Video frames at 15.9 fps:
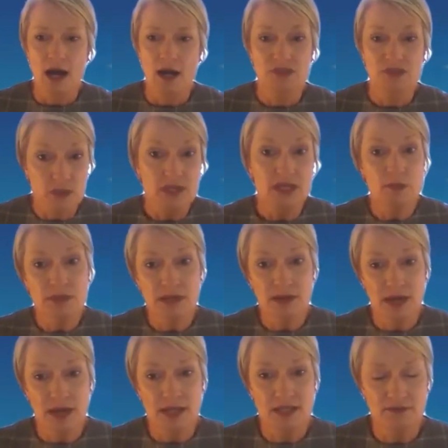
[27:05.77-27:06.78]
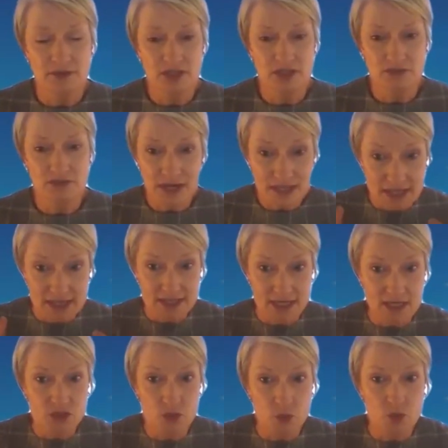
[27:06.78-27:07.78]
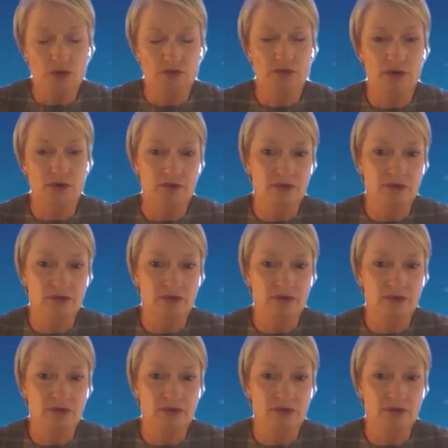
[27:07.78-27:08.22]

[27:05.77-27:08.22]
So inhibiting anti-VEGF-As, they tend to work very,